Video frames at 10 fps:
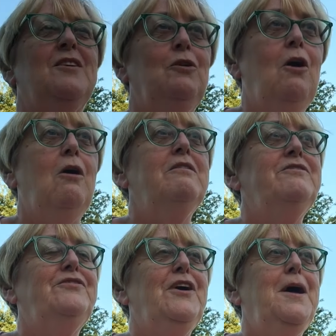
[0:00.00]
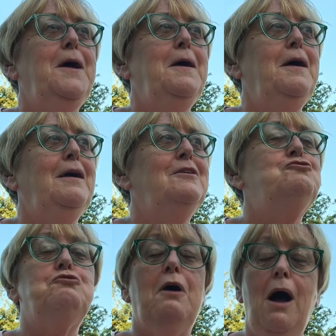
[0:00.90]
a lot of uh,
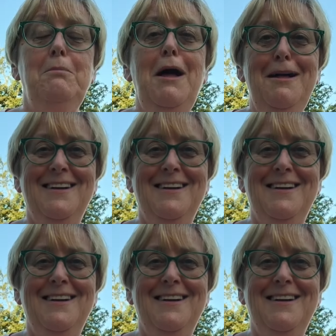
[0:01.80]
drama.